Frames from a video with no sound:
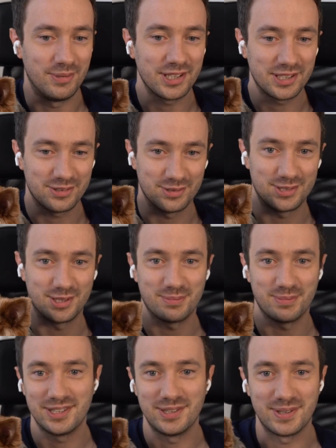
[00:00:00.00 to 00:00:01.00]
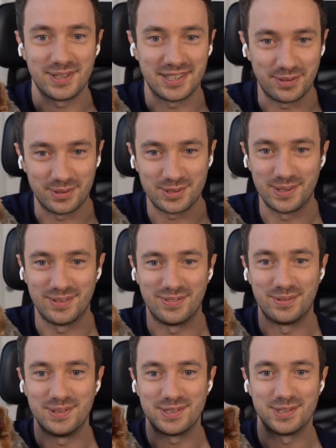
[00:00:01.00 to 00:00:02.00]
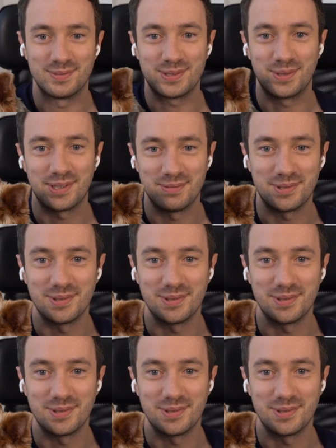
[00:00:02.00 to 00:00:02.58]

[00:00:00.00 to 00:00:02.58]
marketer's dog, by the way. That was one of the reasons we called him